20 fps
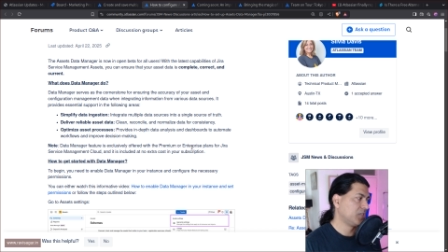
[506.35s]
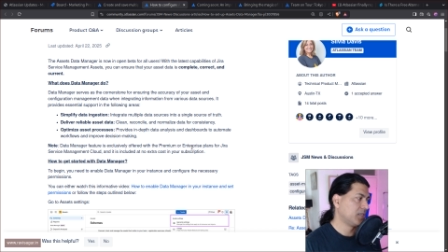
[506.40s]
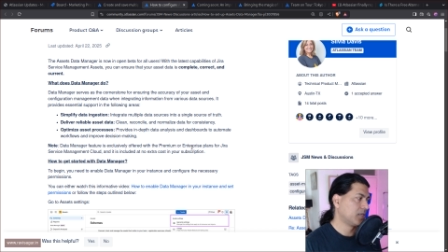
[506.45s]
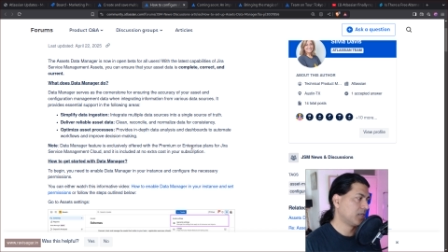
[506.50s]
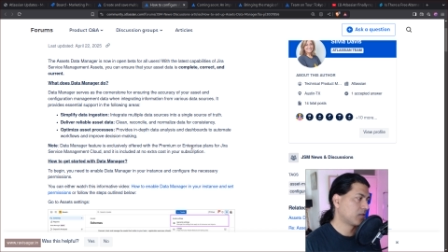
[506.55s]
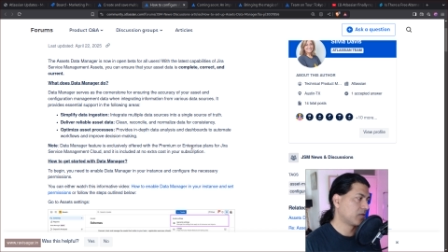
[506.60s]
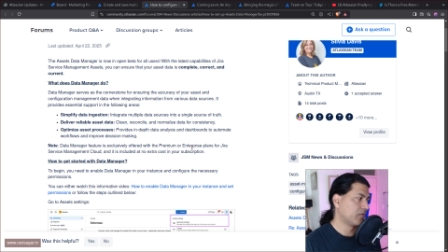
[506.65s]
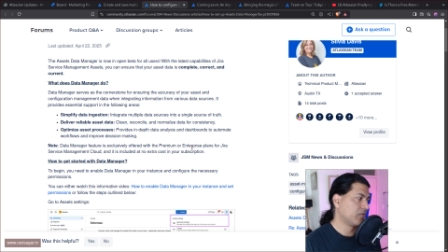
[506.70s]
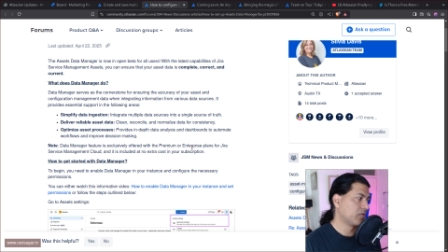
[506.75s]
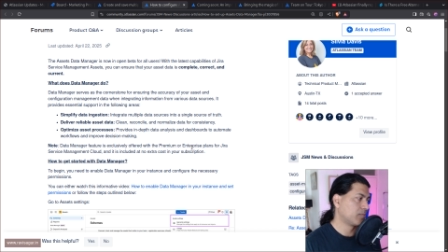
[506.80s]

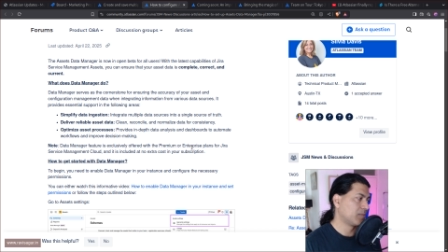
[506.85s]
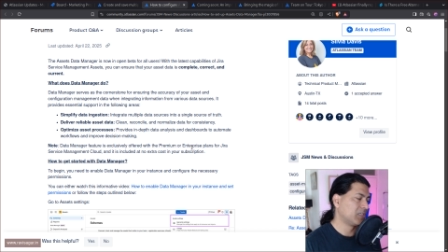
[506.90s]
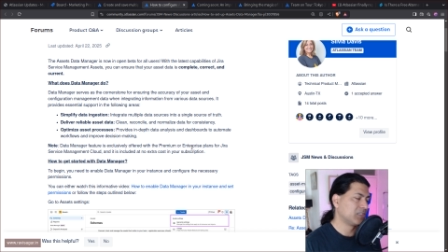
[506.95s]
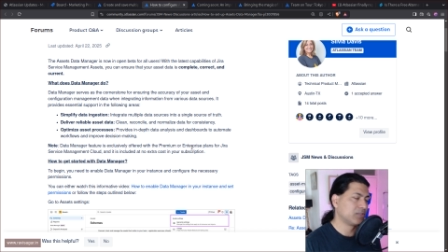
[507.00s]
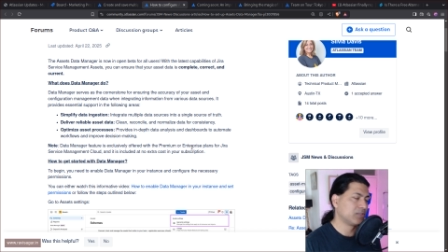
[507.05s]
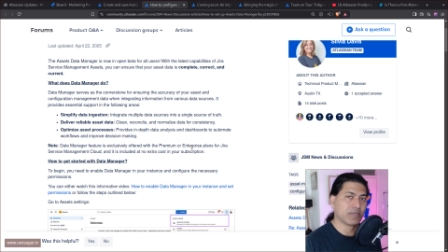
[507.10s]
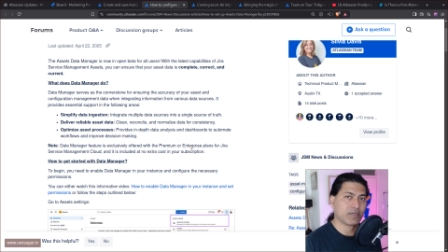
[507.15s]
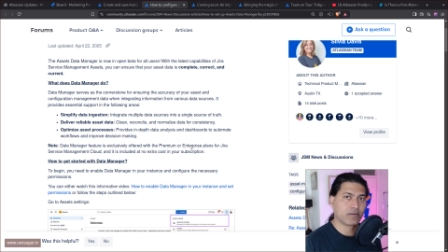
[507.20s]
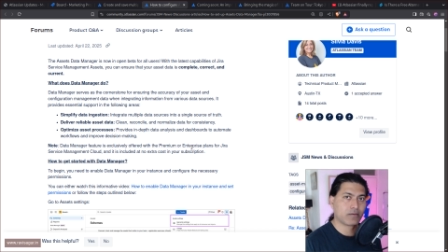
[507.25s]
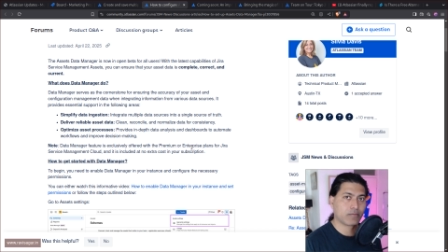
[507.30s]
Jira Service
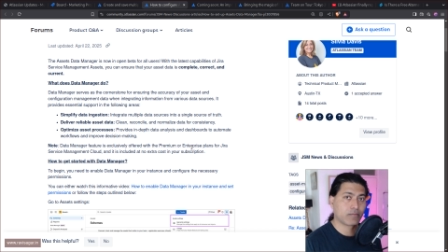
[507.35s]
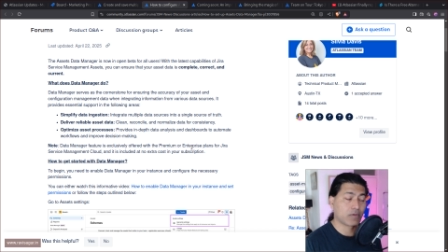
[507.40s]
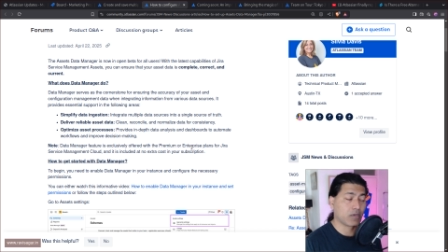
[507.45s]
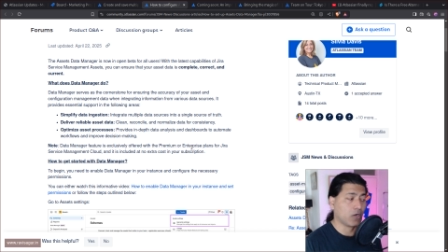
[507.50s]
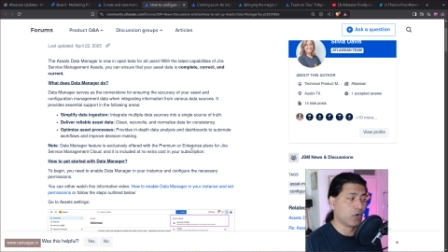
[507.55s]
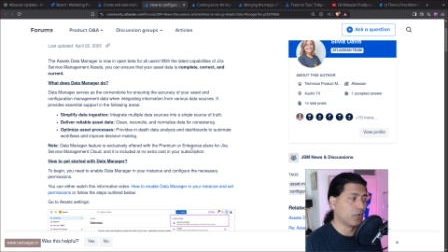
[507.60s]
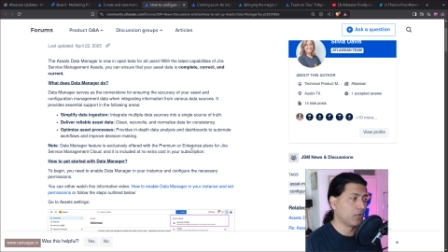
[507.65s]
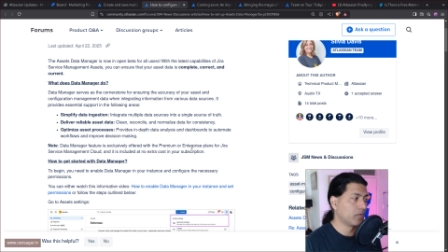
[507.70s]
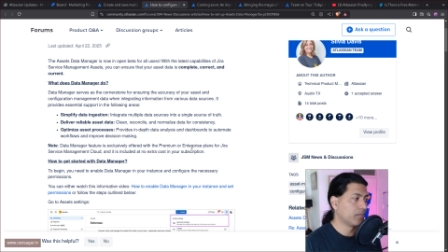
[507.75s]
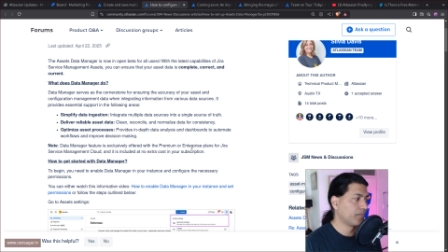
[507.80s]
Management
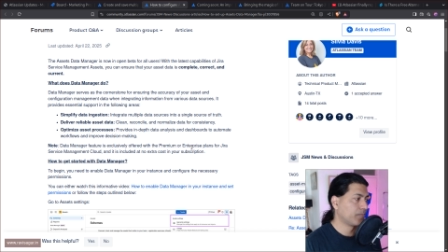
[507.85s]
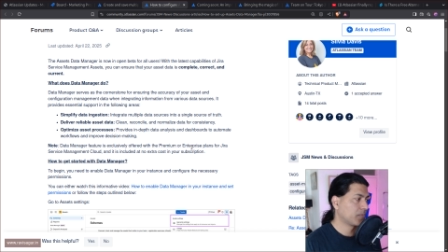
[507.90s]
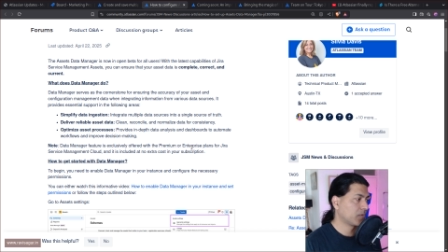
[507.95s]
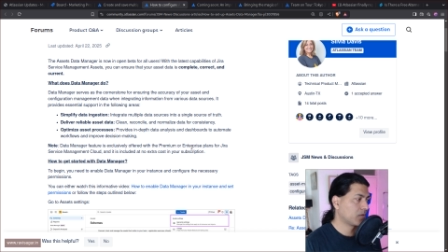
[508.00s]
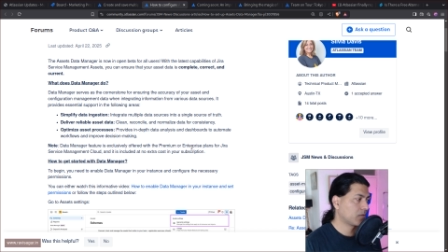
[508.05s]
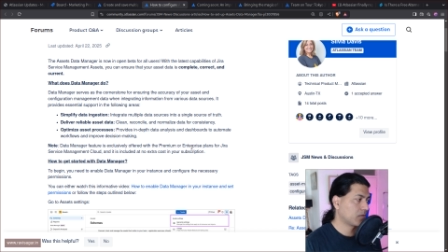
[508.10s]
Cloud.